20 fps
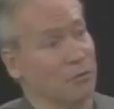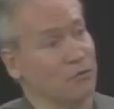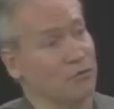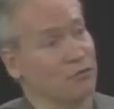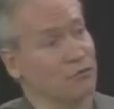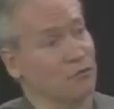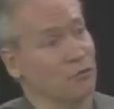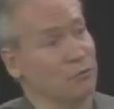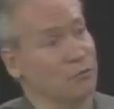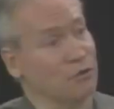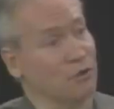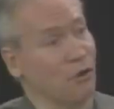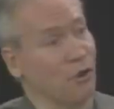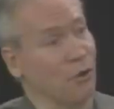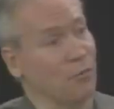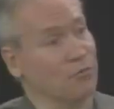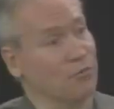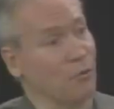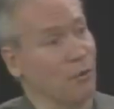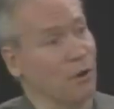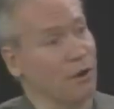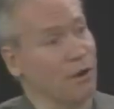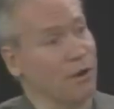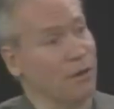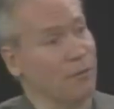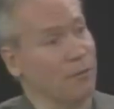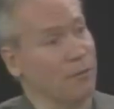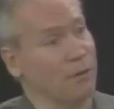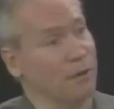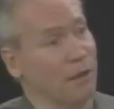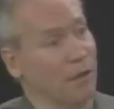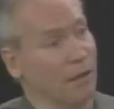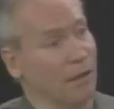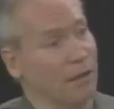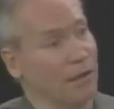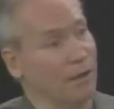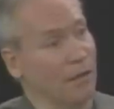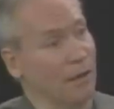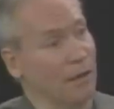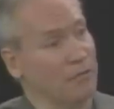puts troops in harm's way,
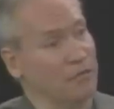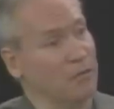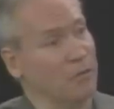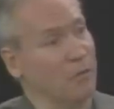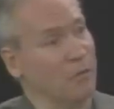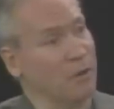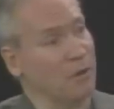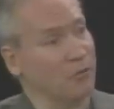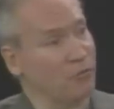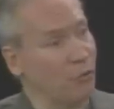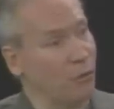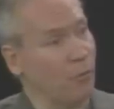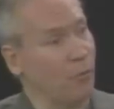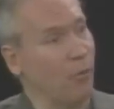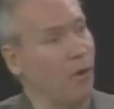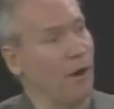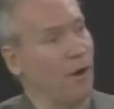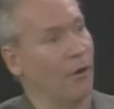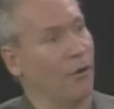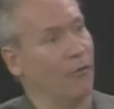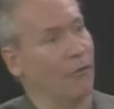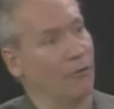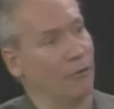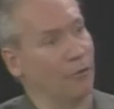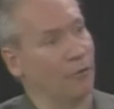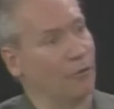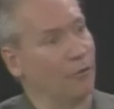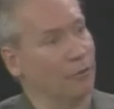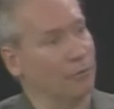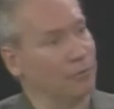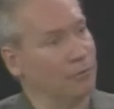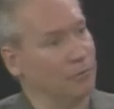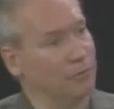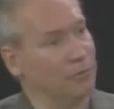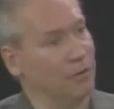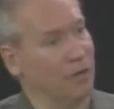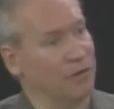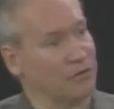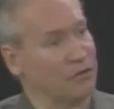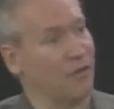allows them to be a tripwire for
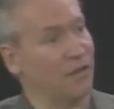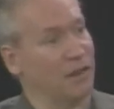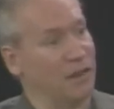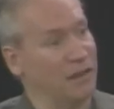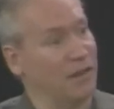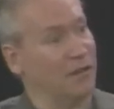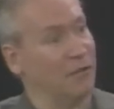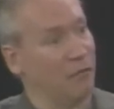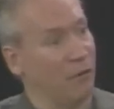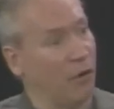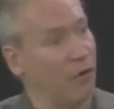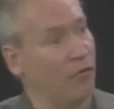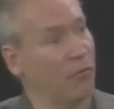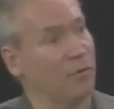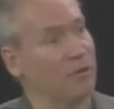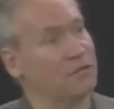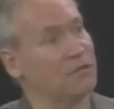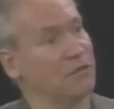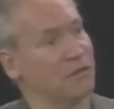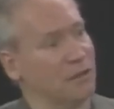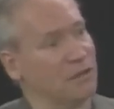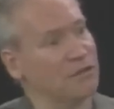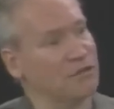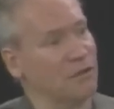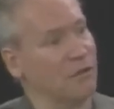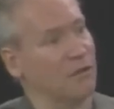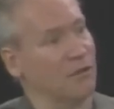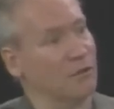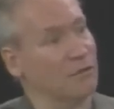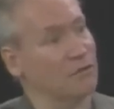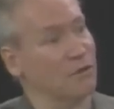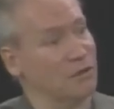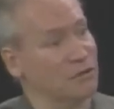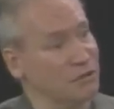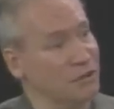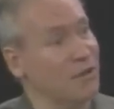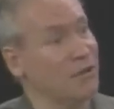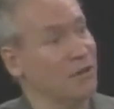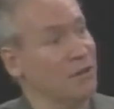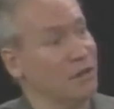escalating involvements and things along those
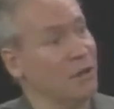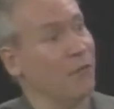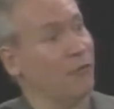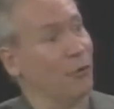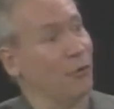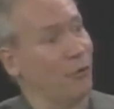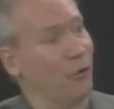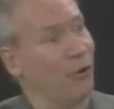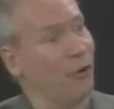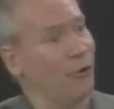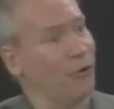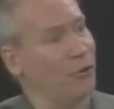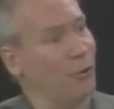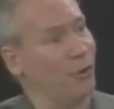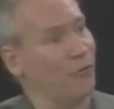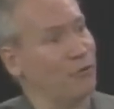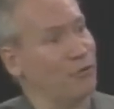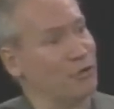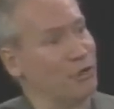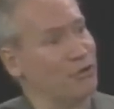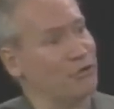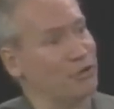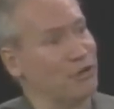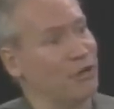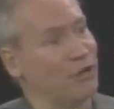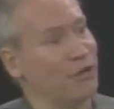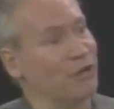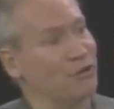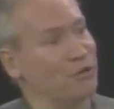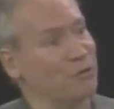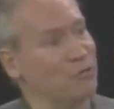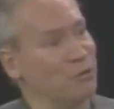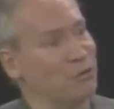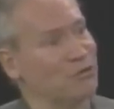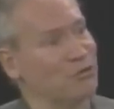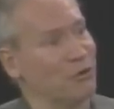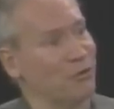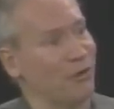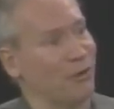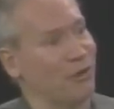lines. If you're there, you have a chance to get into some
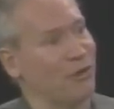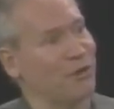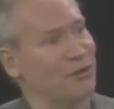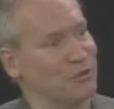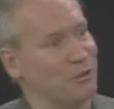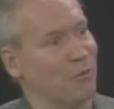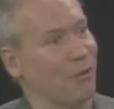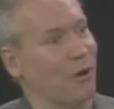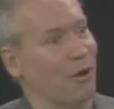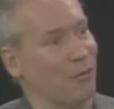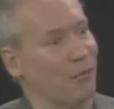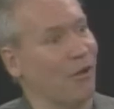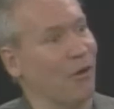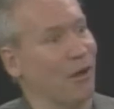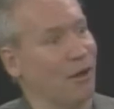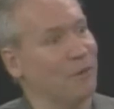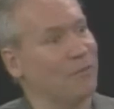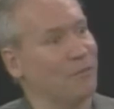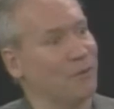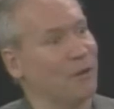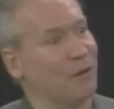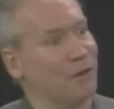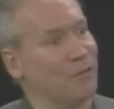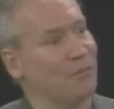mischief, I think, is the bottom line. Yeah.